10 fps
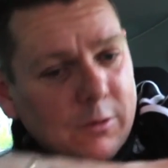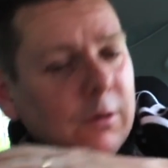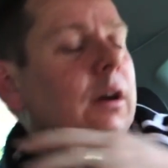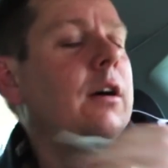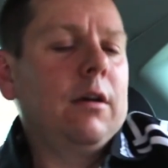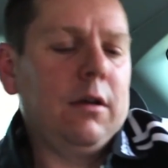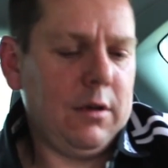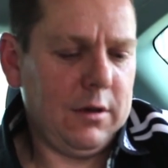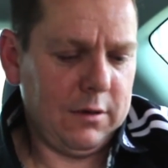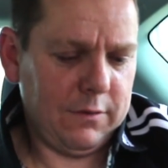Oh,
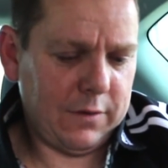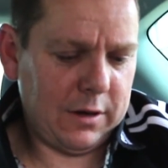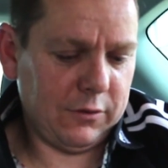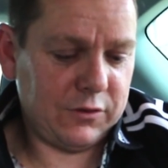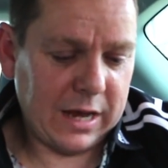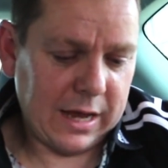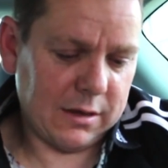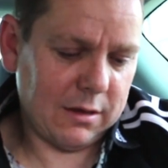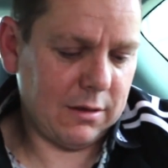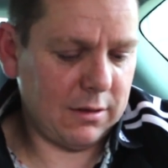final
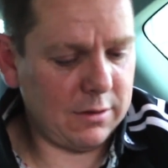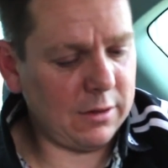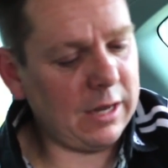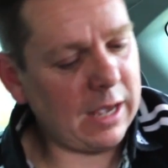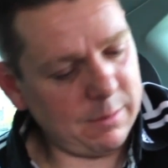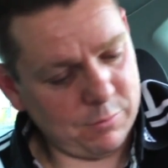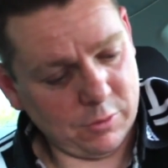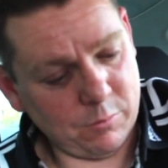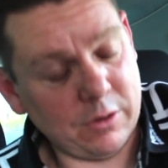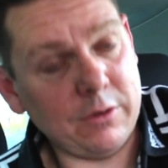check.
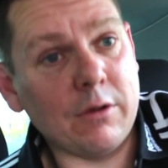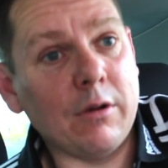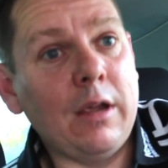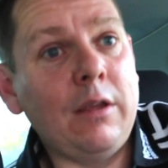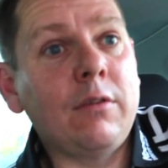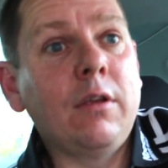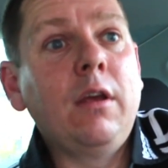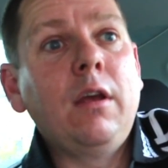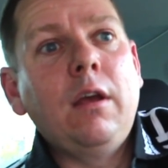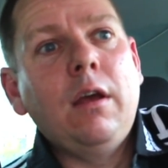38.1 degrees
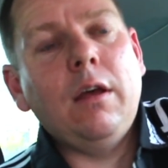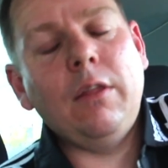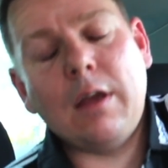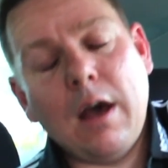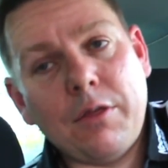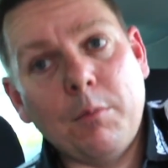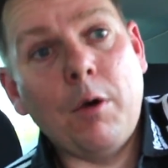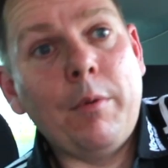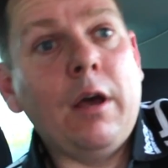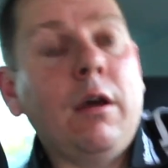and the car
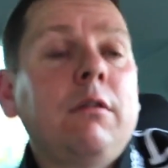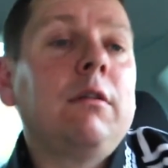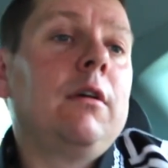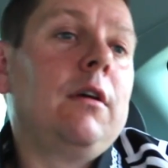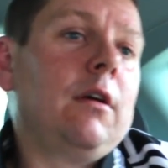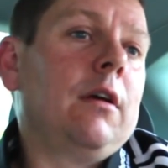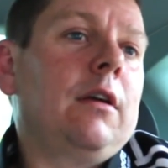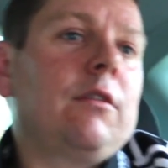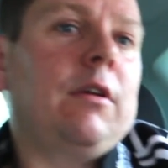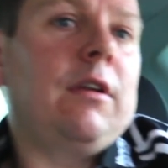thermometer
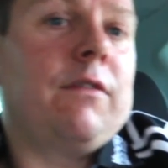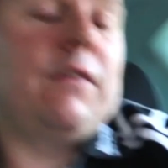it's reading